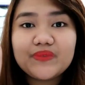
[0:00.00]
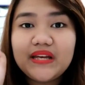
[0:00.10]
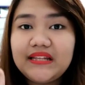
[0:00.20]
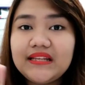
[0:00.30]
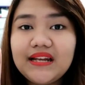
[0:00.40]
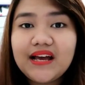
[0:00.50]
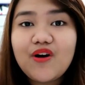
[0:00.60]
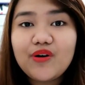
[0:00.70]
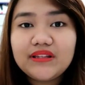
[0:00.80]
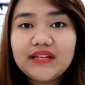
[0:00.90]
hindi talaga
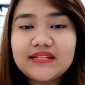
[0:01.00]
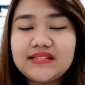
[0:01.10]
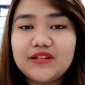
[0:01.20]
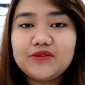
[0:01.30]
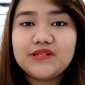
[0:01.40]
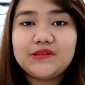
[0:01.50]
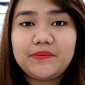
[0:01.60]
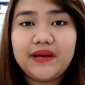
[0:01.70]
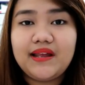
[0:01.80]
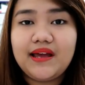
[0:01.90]
ako interesado sa
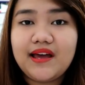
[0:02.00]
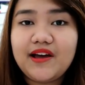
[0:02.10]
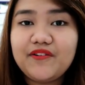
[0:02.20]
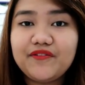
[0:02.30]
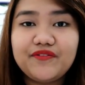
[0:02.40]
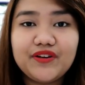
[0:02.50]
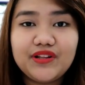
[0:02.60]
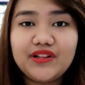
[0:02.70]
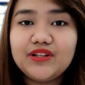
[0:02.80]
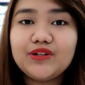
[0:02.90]
Japan. I
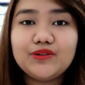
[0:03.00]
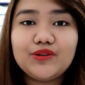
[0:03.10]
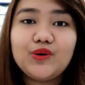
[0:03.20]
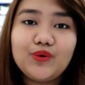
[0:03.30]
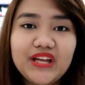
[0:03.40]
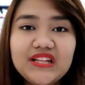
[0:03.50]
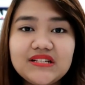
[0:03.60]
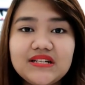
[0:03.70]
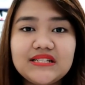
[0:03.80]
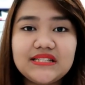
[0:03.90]
have little to no
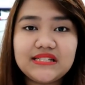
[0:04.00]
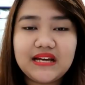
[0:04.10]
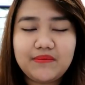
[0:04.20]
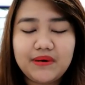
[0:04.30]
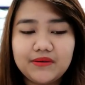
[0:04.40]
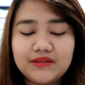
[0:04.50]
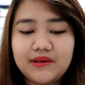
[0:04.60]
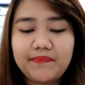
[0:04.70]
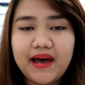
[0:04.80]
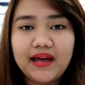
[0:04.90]
interest about
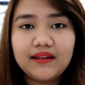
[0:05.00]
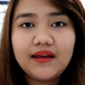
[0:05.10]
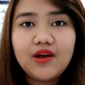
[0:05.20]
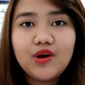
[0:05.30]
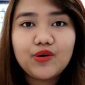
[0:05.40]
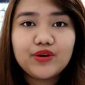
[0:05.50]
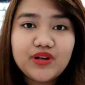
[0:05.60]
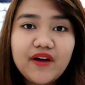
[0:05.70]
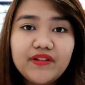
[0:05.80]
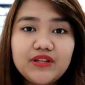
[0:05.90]
Japan or
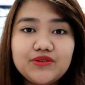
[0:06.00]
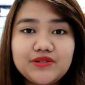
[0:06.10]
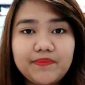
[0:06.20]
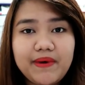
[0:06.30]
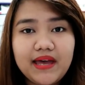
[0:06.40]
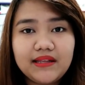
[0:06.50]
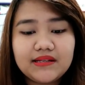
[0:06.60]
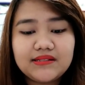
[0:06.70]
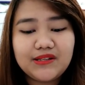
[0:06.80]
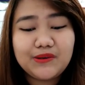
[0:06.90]
traveling to Japan
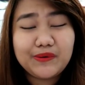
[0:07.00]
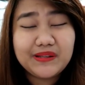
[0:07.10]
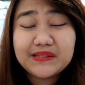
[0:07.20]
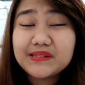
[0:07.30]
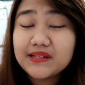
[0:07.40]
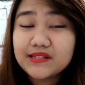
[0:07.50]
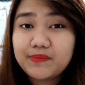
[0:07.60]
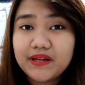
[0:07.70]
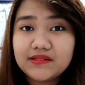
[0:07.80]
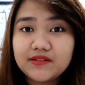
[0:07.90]
because I know it's
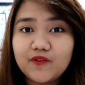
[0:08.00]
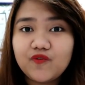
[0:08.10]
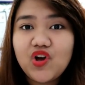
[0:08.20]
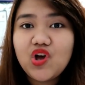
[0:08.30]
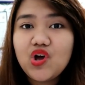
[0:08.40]
expensive.